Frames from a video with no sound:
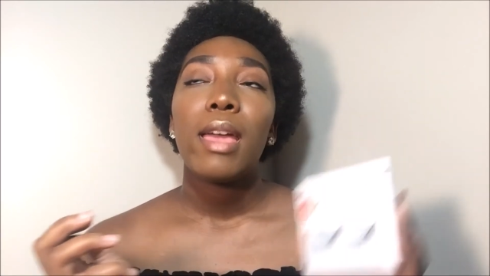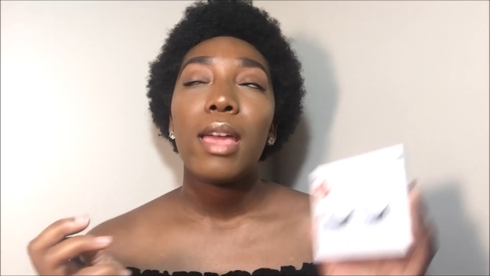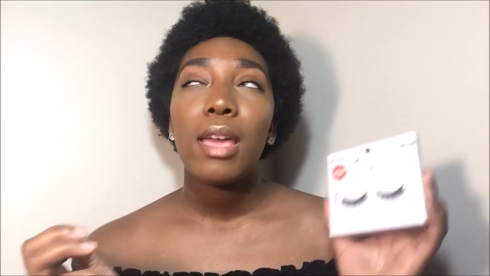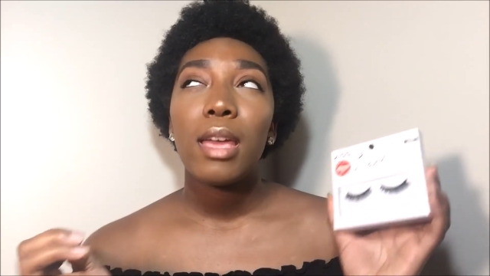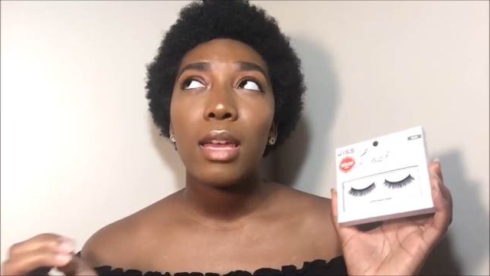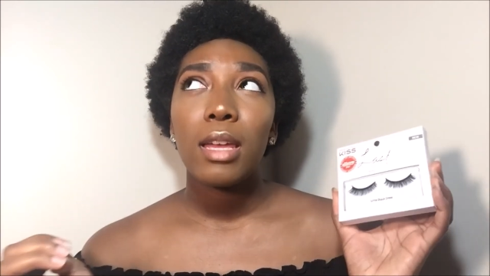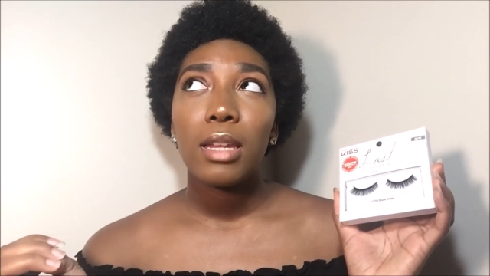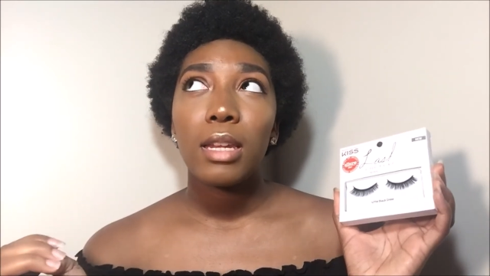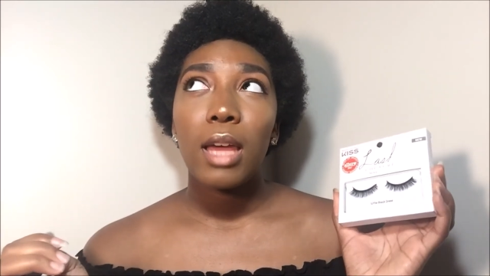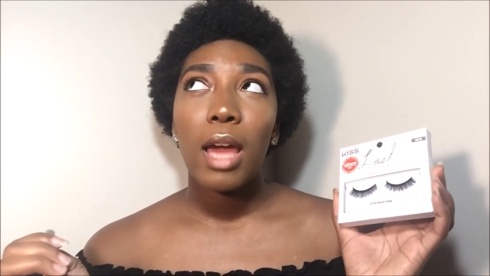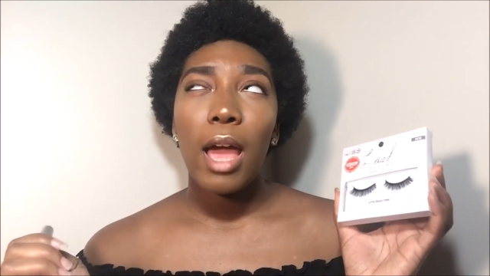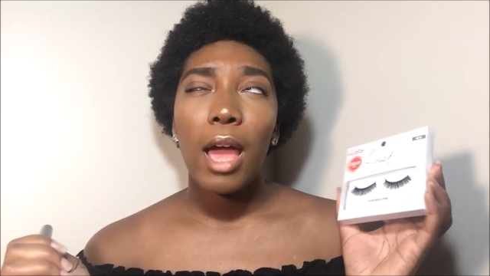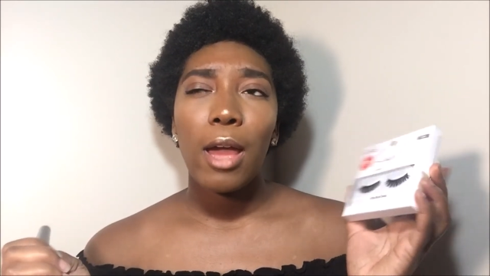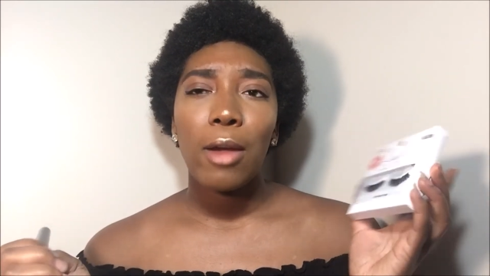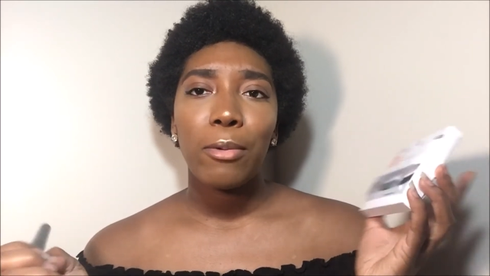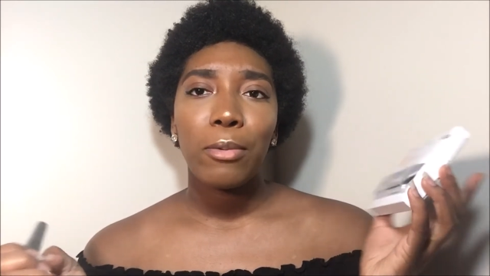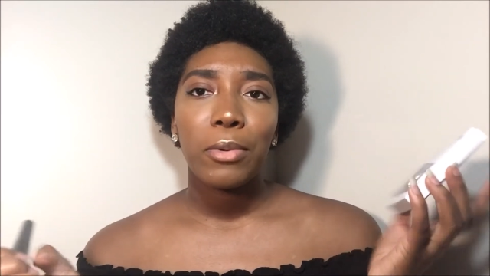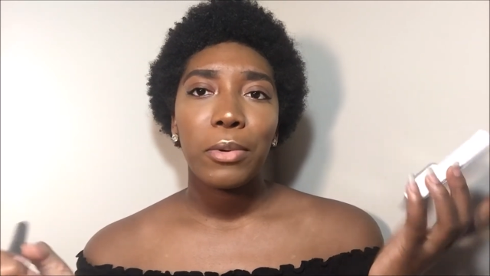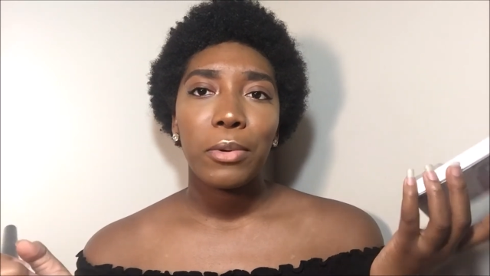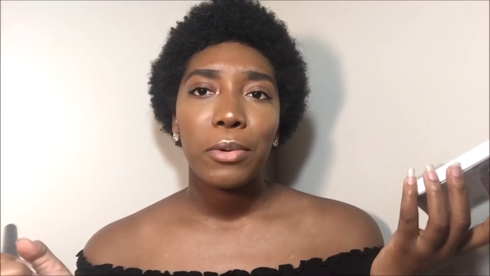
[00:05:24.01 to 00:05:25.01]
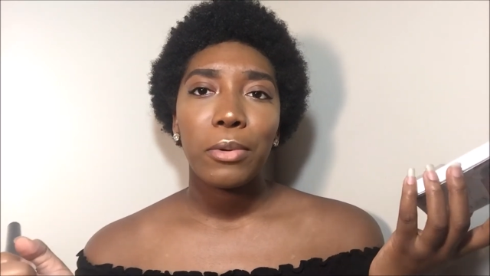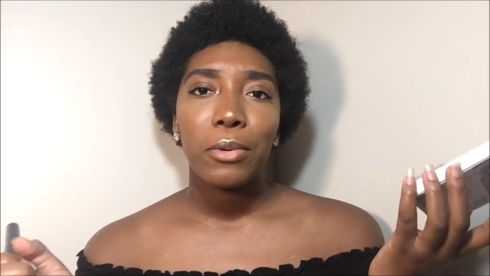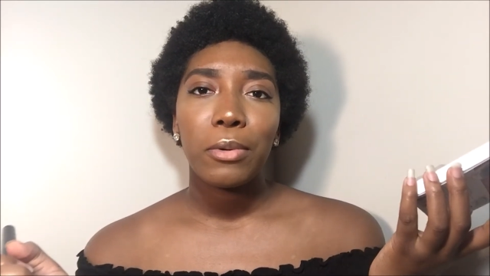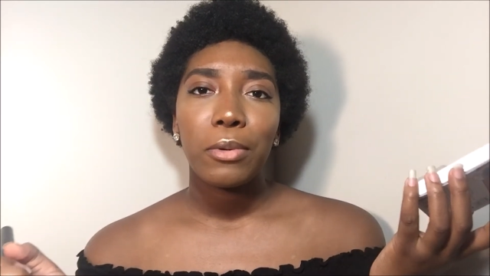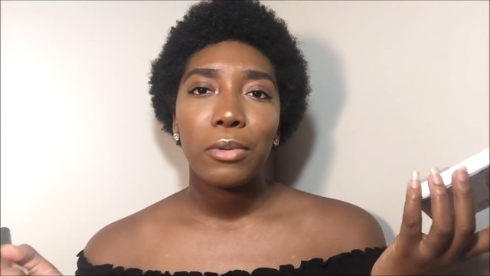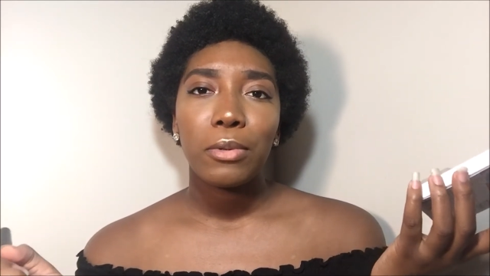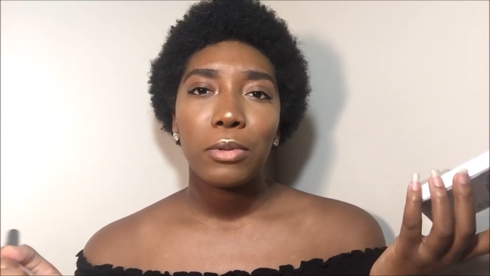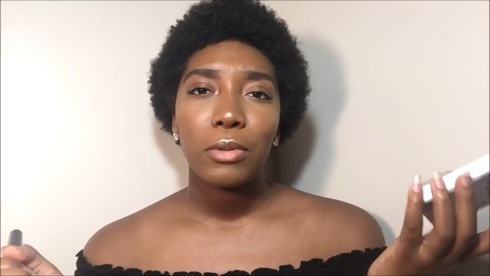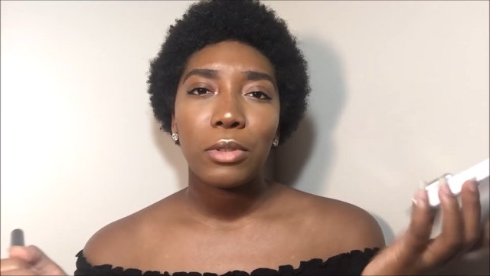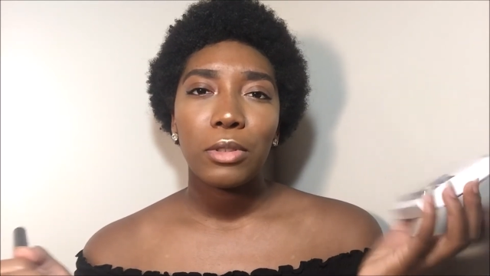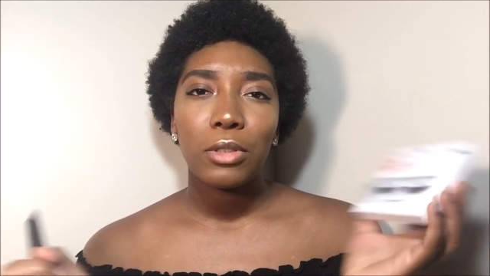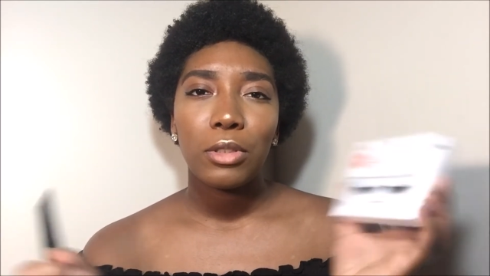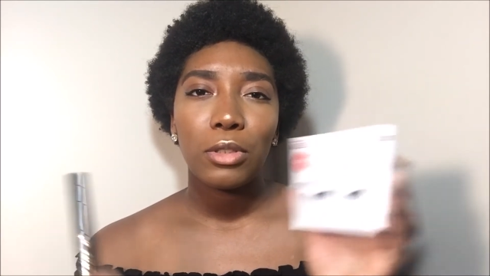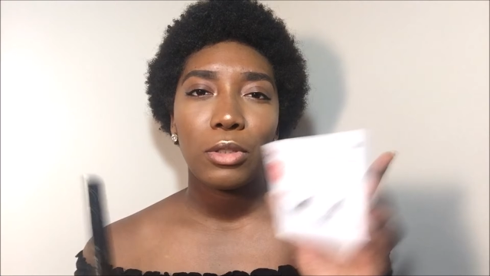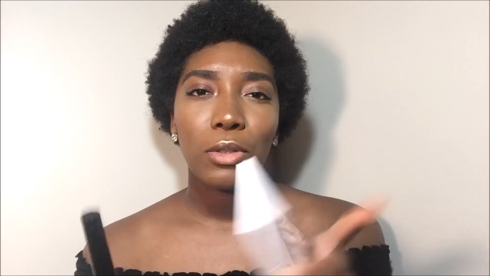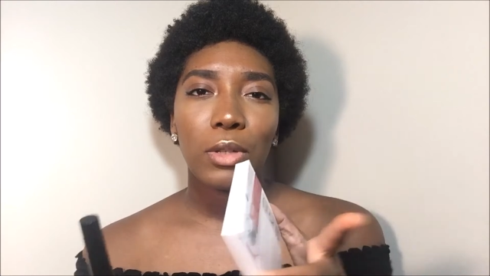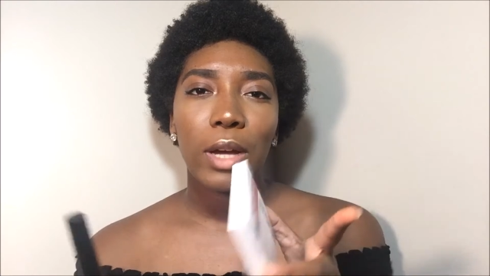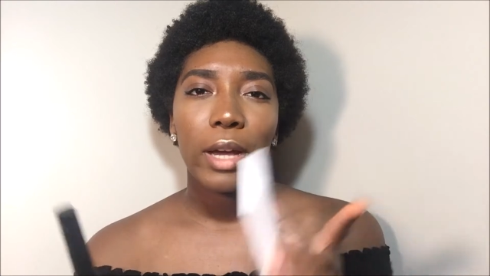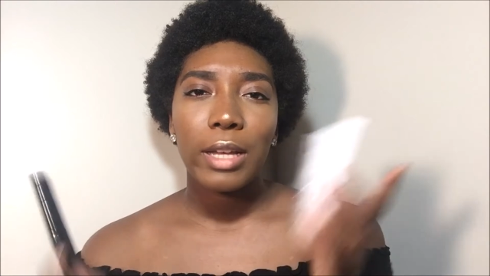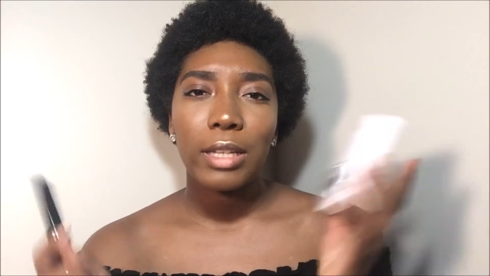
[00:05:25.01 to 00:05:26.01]
and I will see
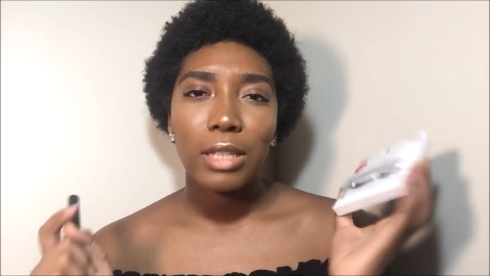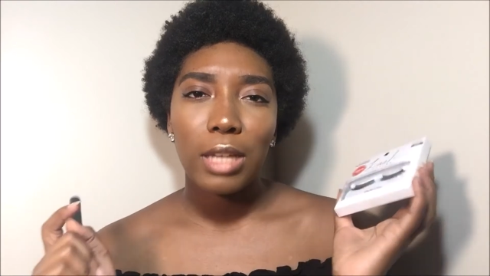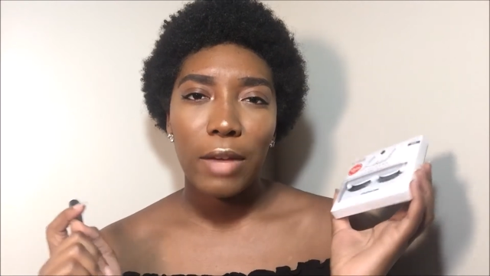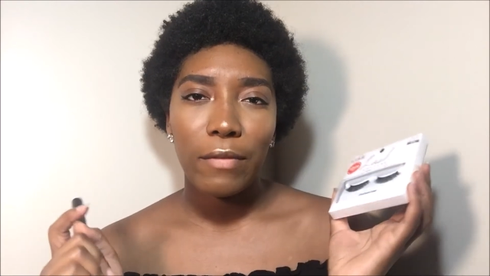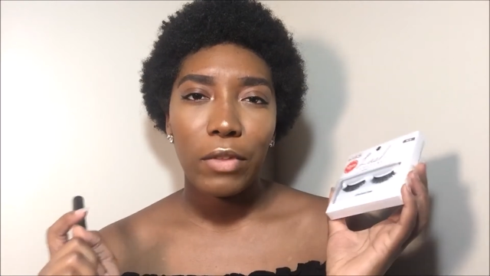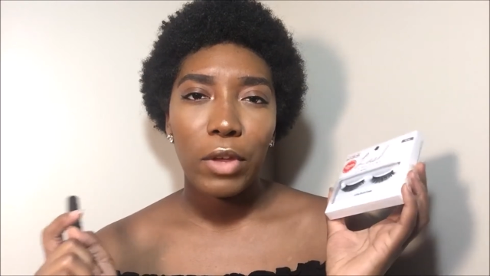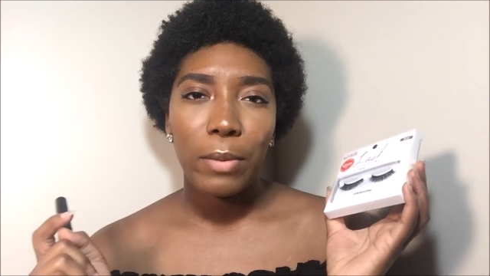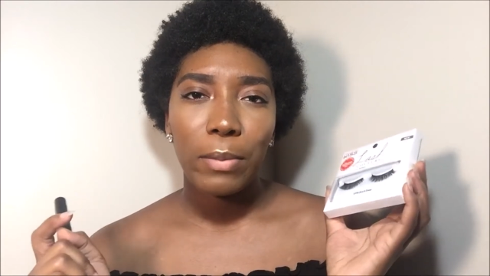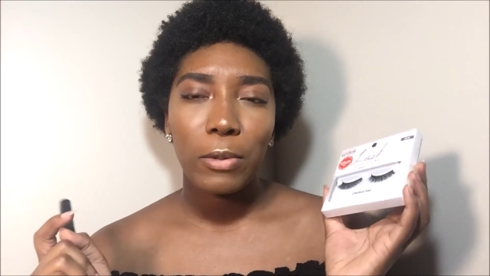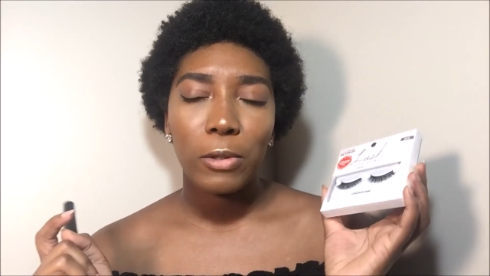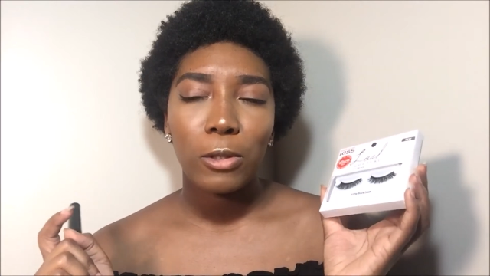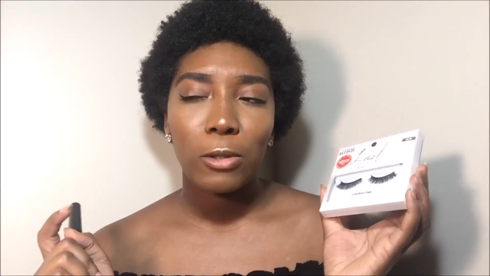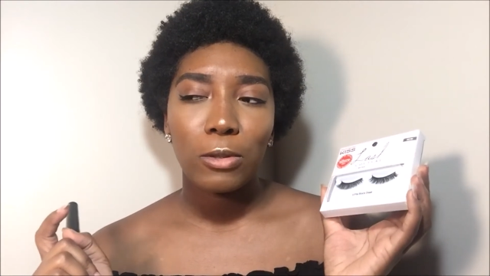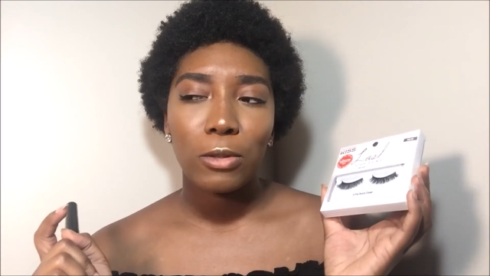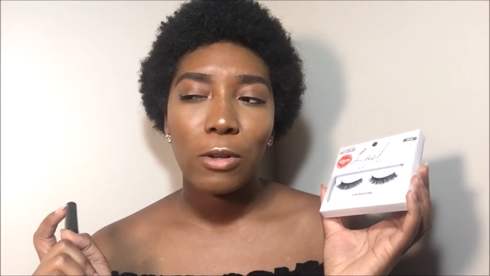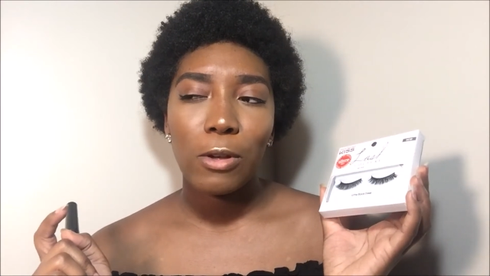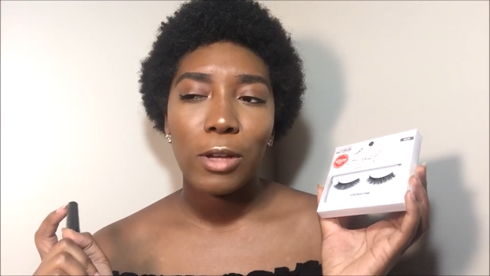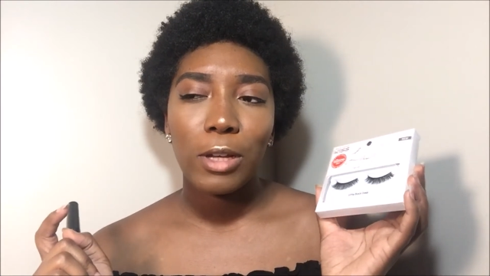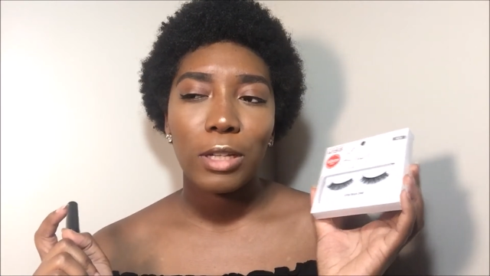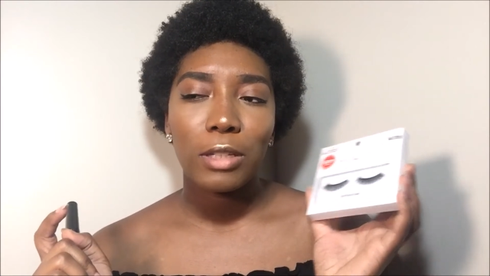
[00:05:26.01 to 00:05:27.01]
you guys after I put those on,